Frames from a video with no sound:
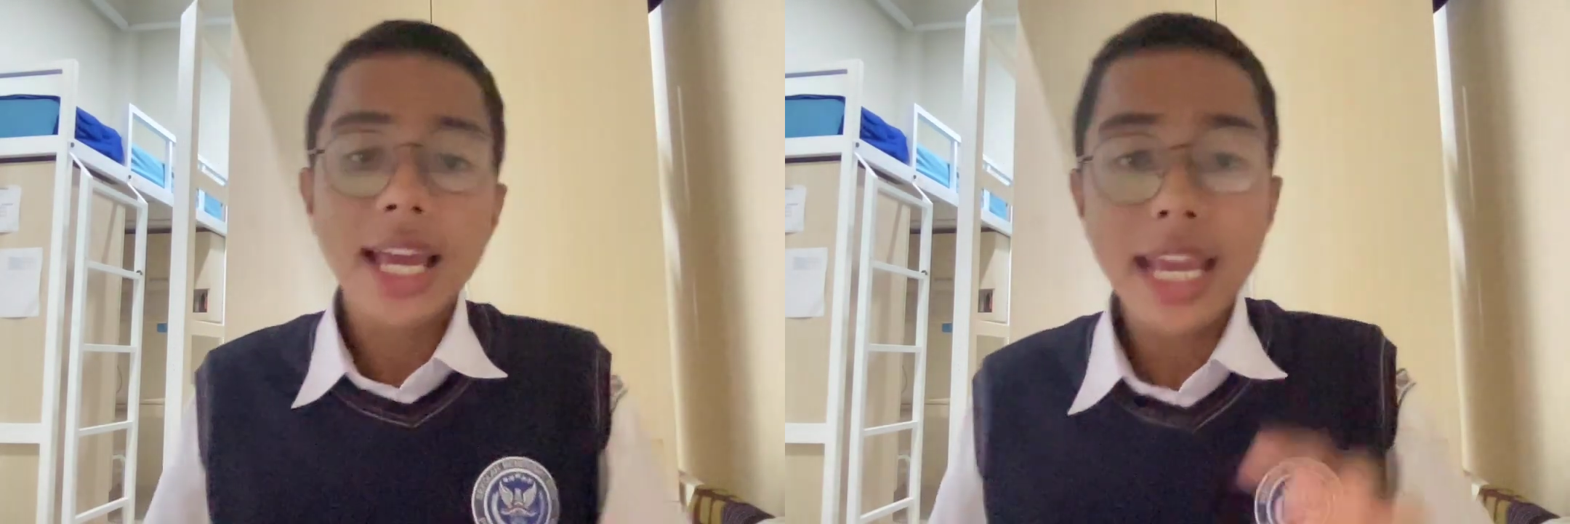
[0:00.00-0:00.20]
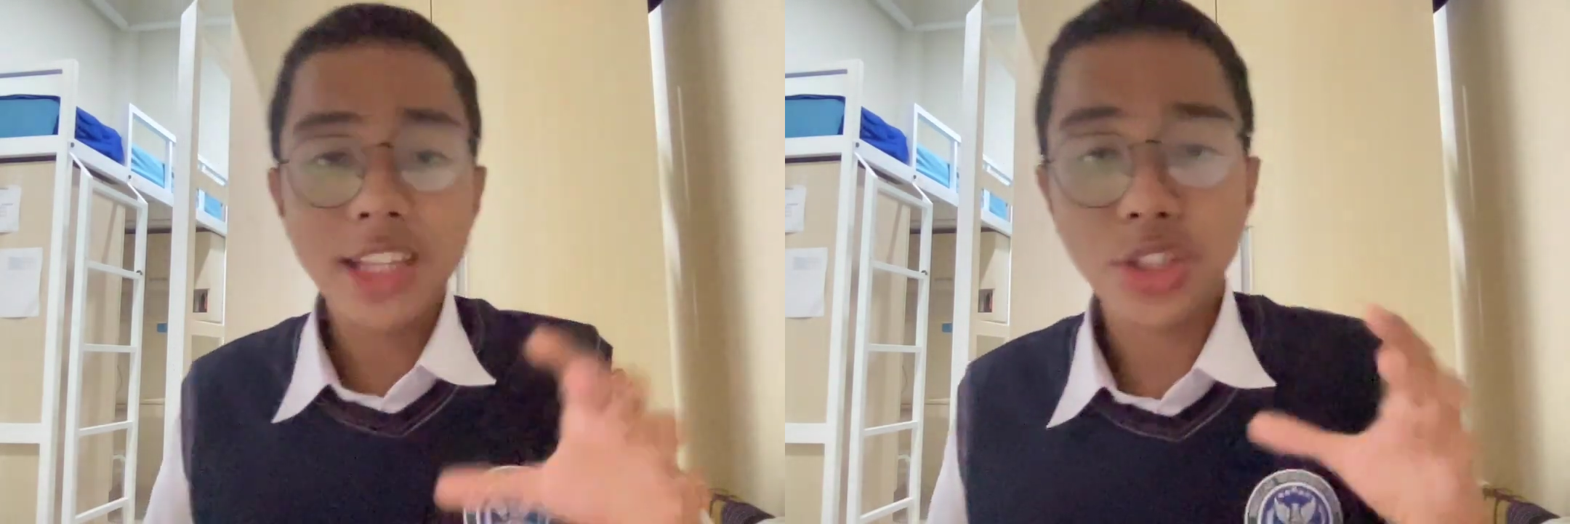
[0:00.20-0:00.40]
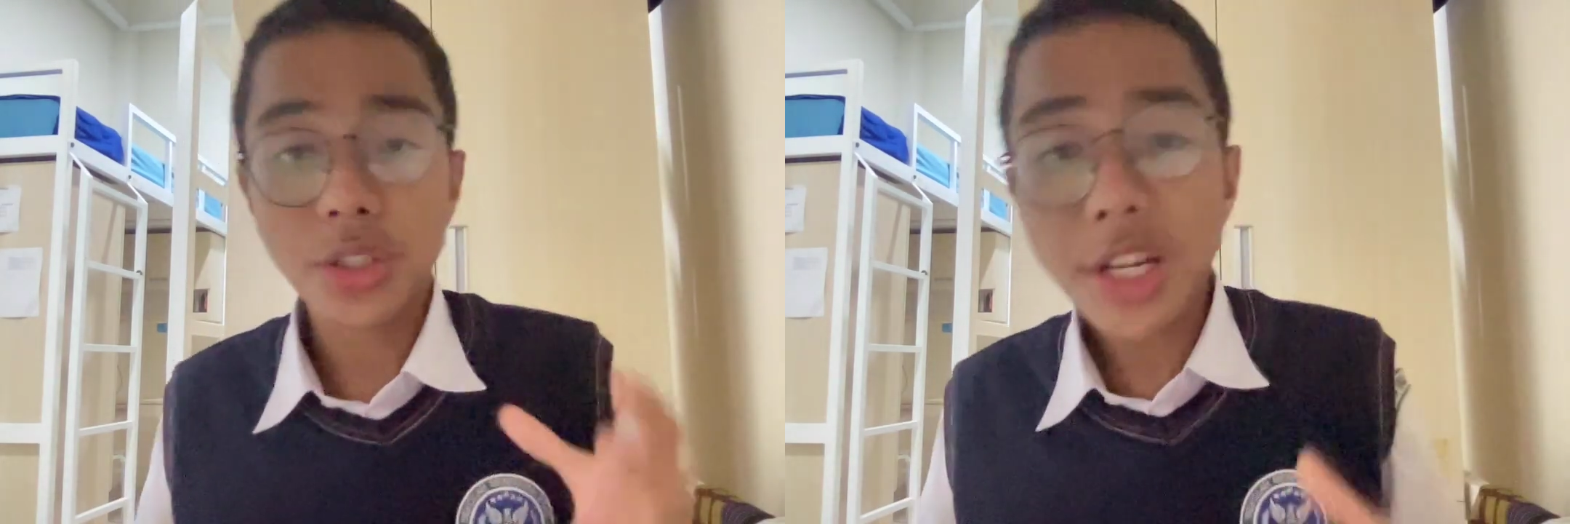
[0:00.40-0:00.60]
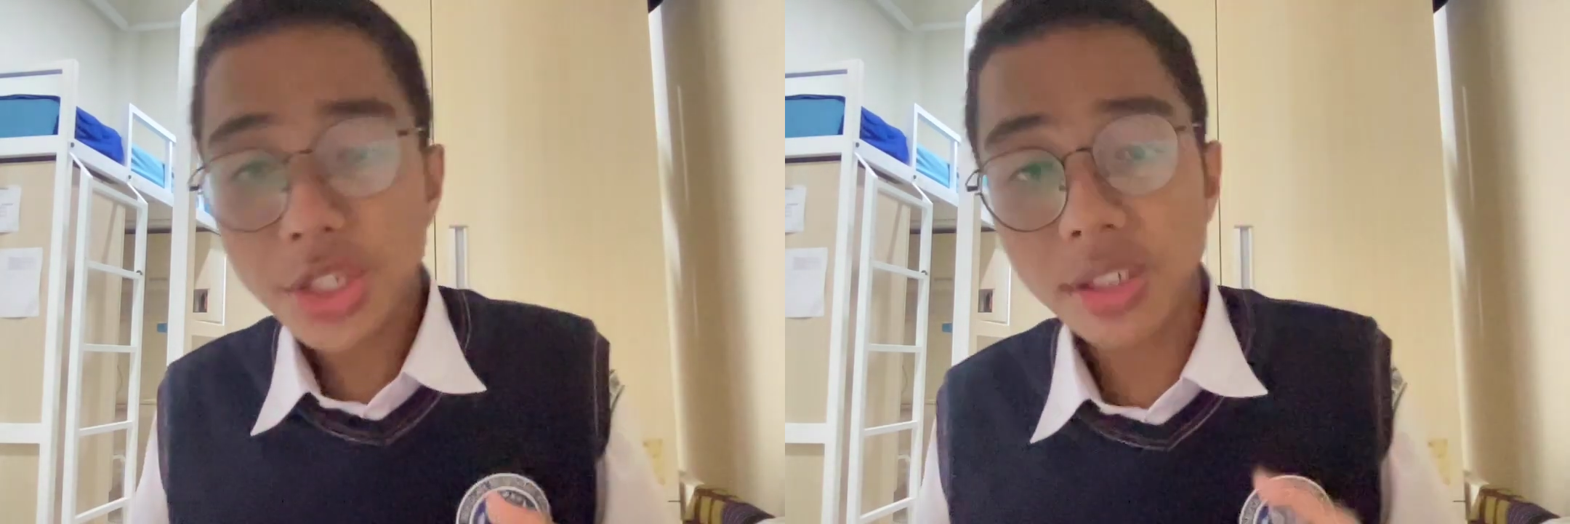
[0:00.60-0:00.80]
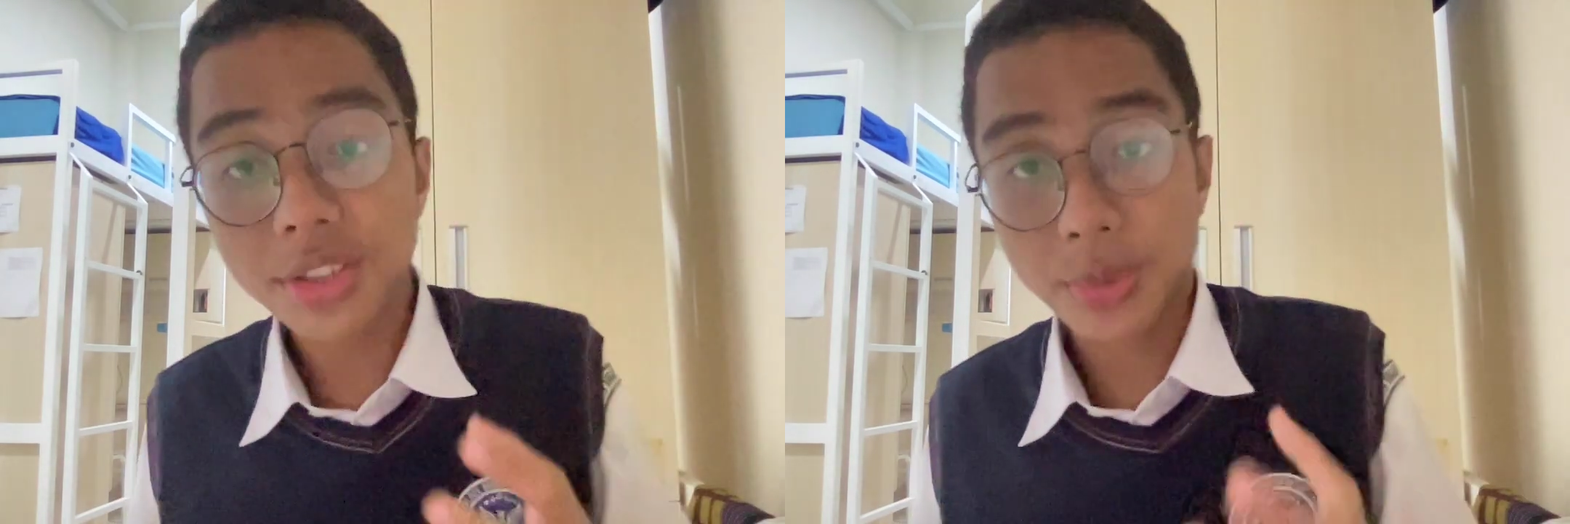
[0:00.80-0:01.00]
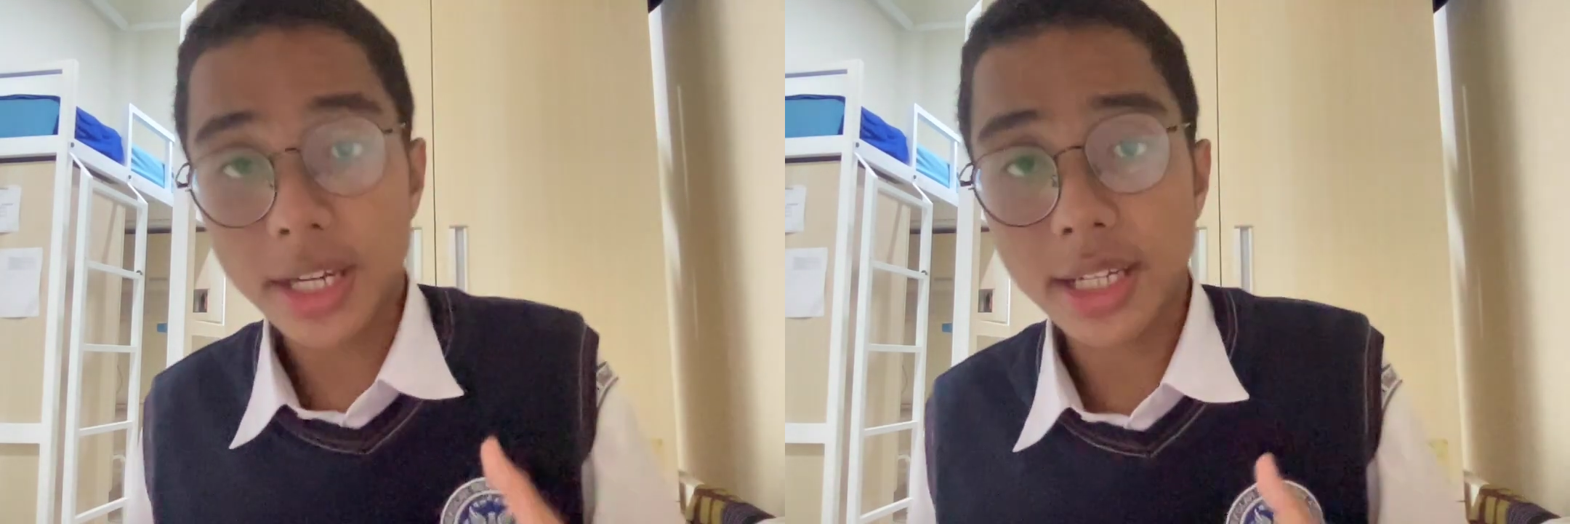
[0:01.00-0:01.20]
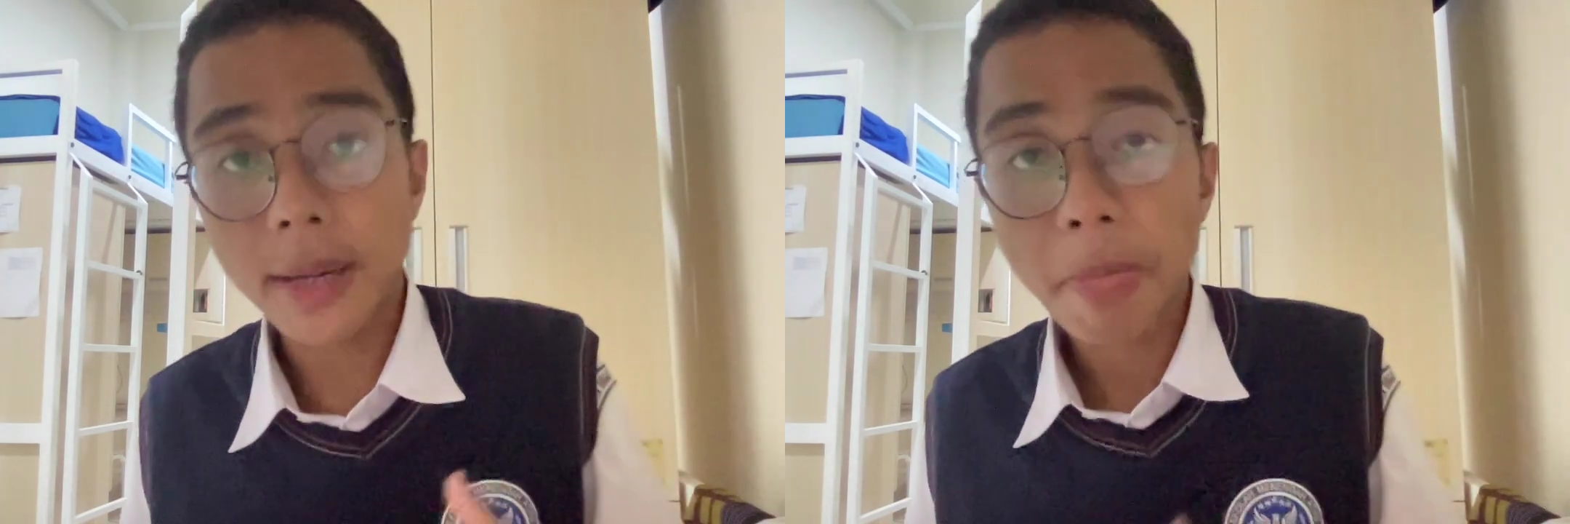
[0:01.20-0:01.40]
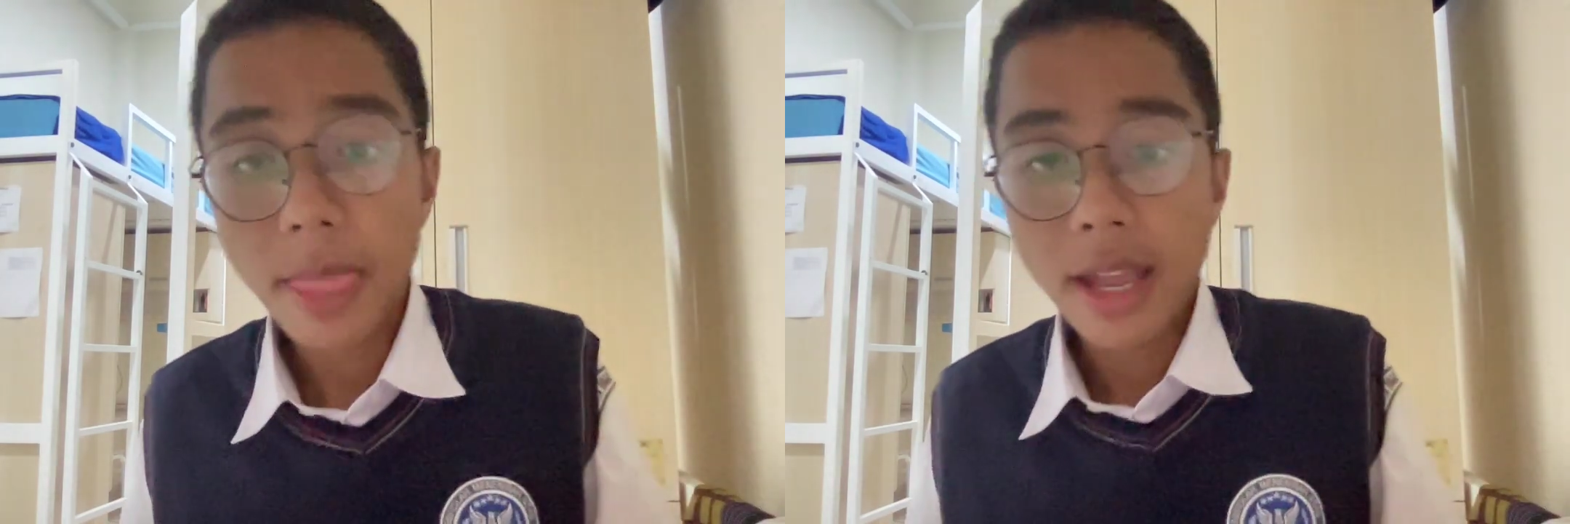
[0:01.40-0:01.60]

international trading.